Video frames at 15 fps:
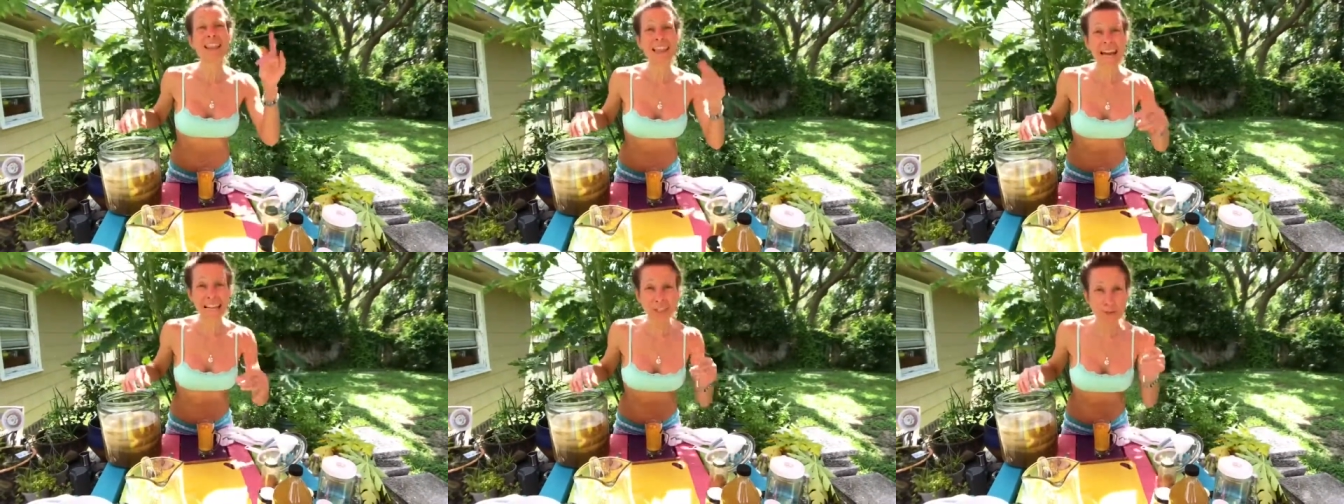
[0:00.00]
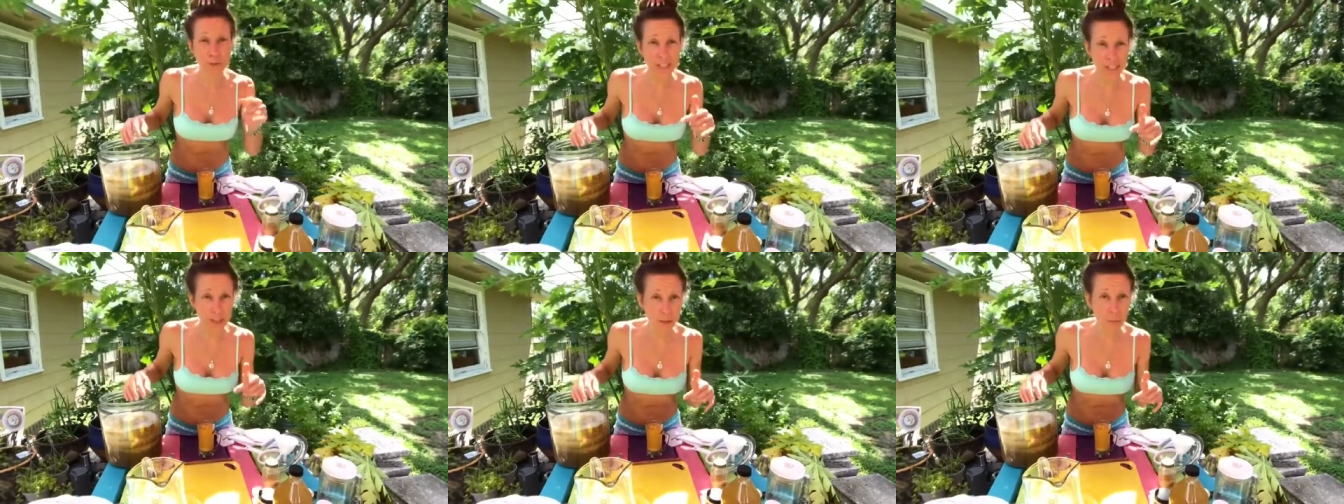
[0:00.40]
That's
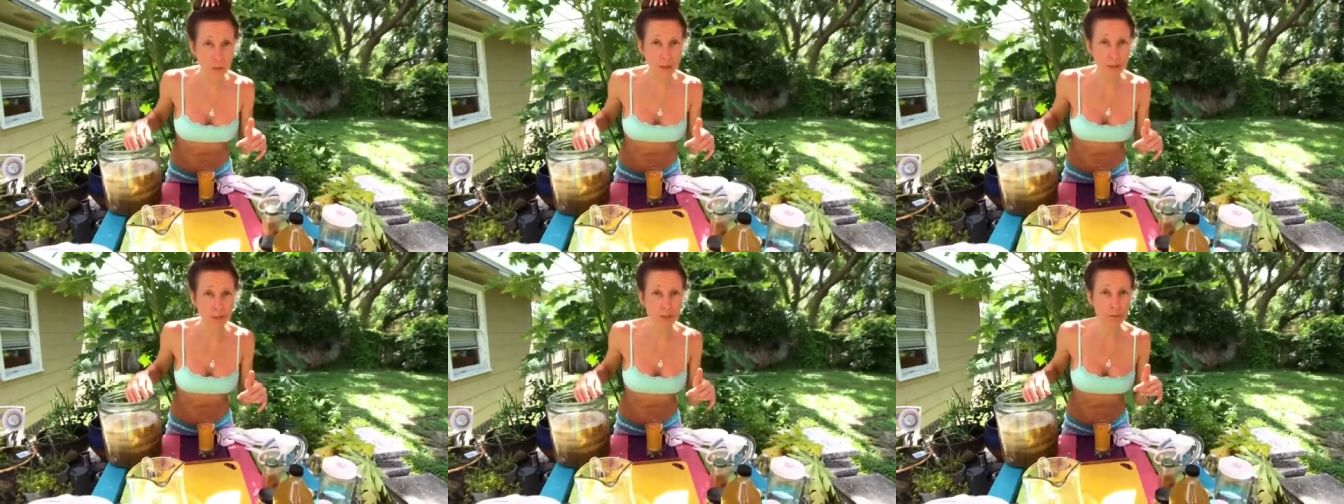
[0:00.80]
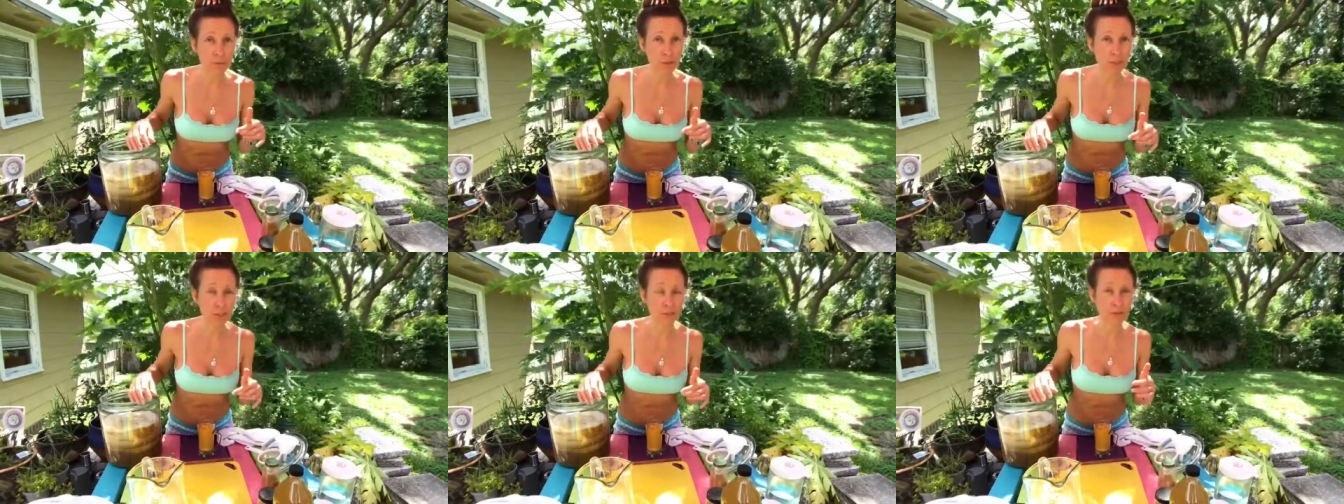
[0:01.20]
what the oils
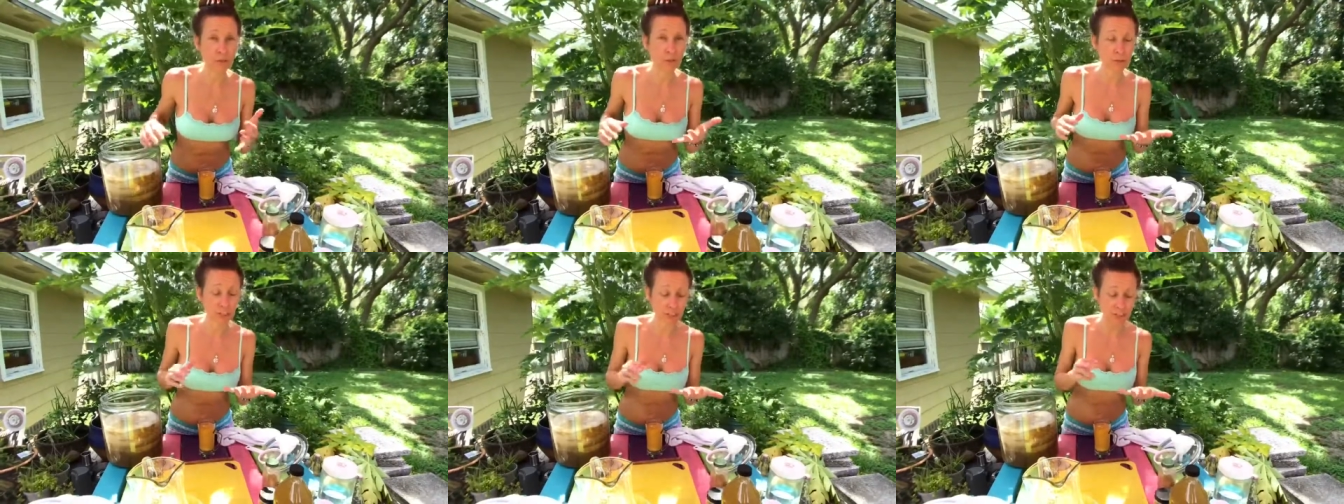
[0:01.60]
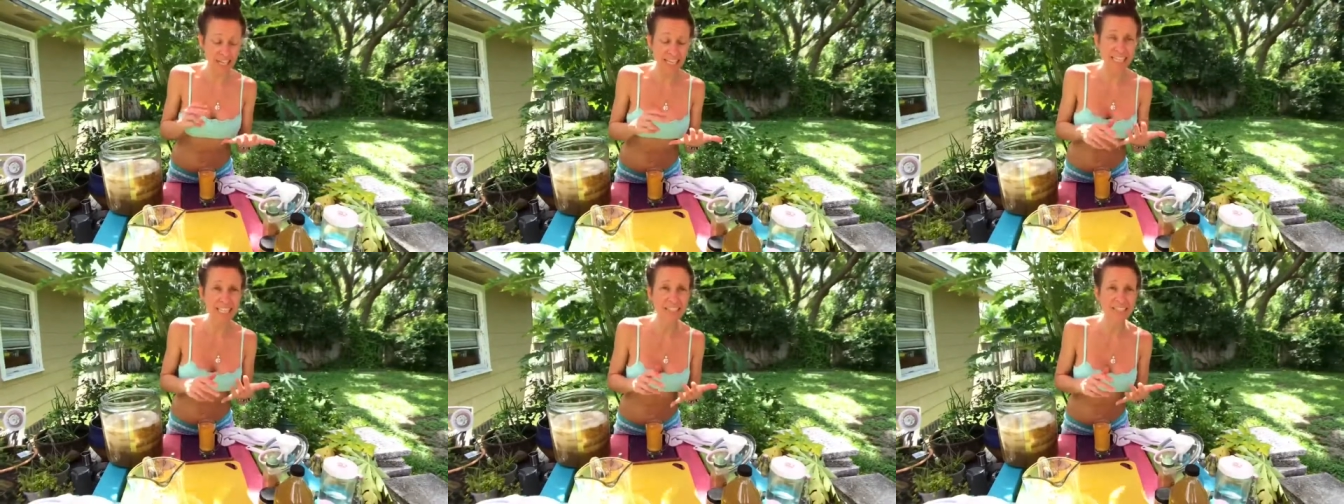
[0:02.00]
will do. If you, there's
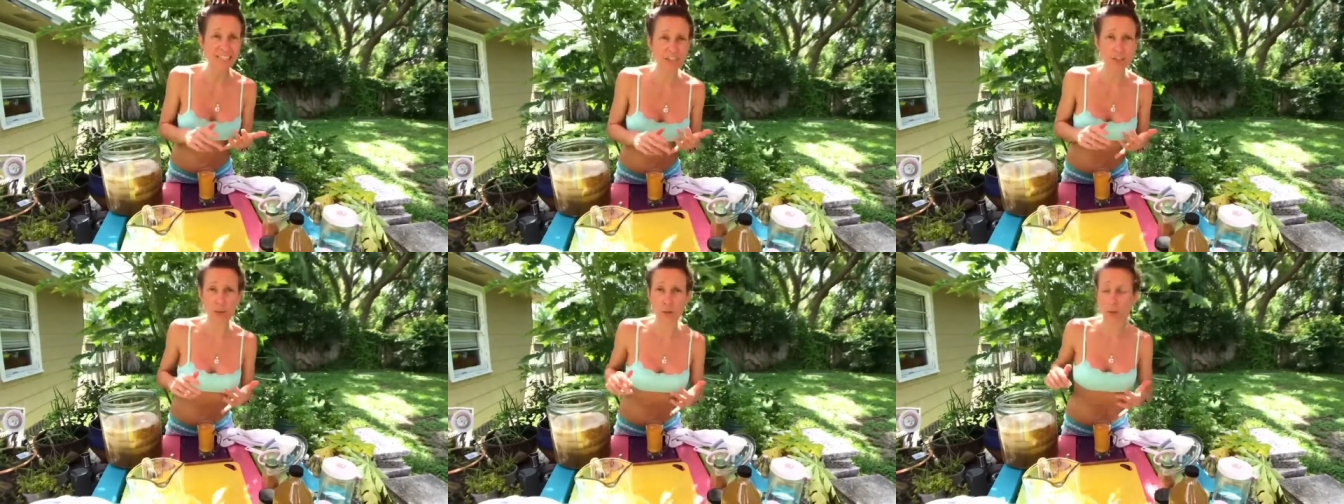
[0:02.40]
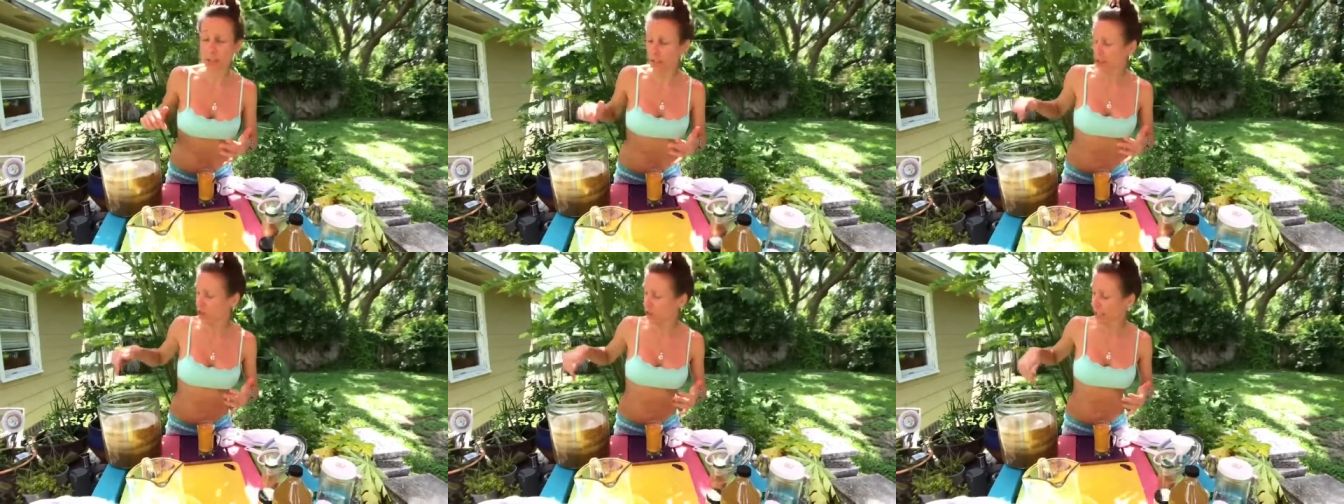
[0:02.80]
any essential
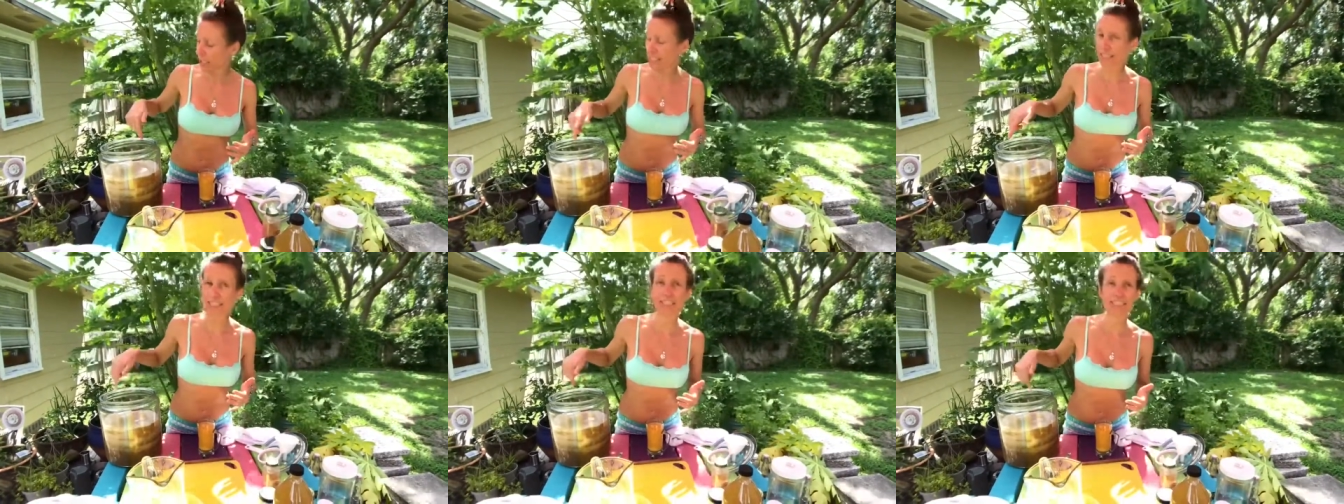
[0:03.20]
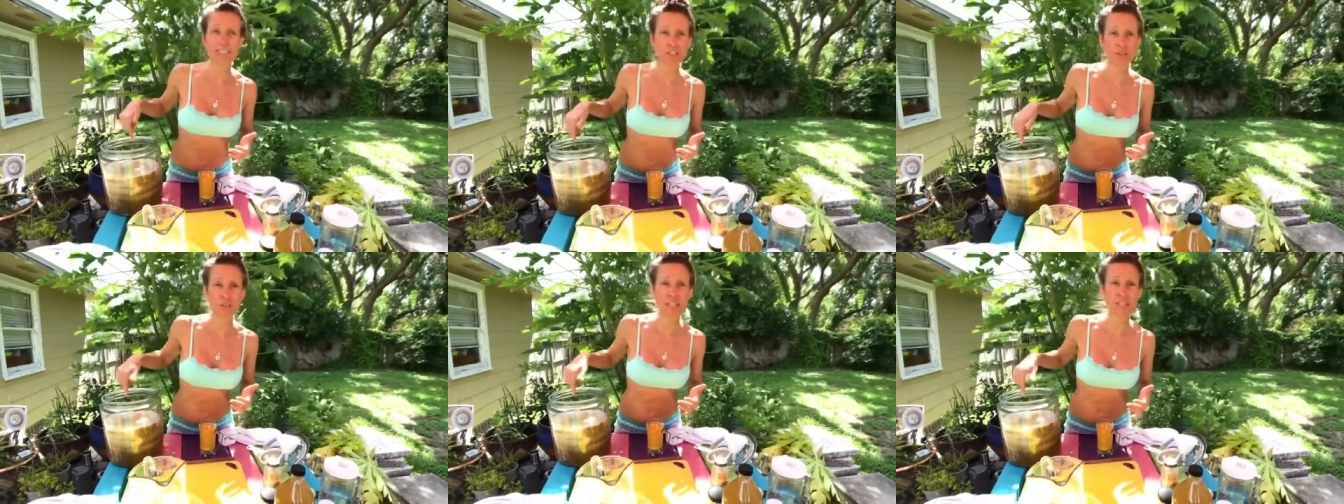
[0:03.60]
oils or anything
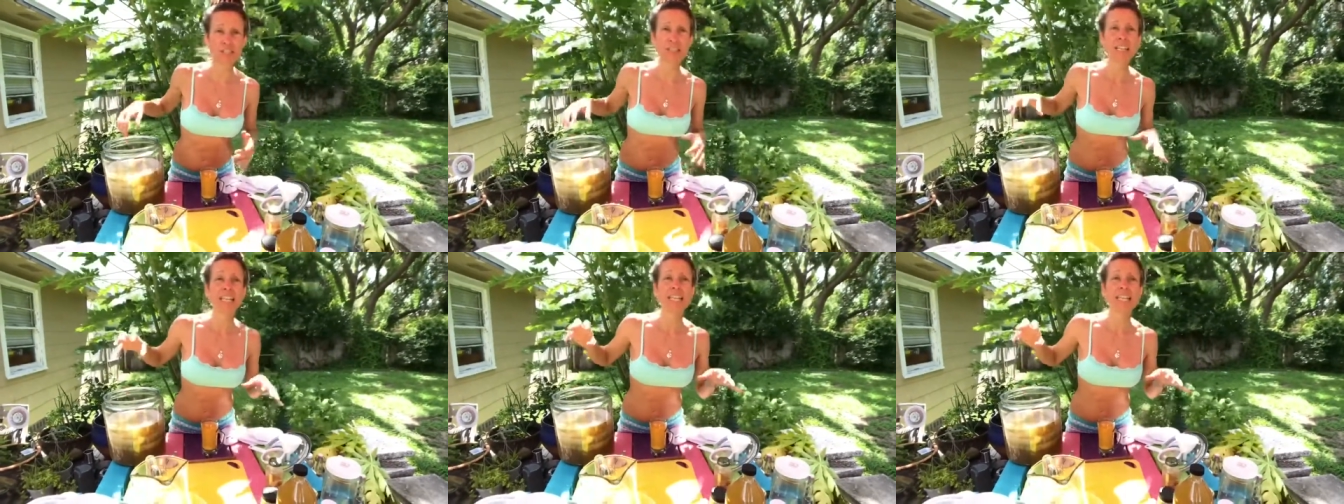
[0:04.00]
citrus,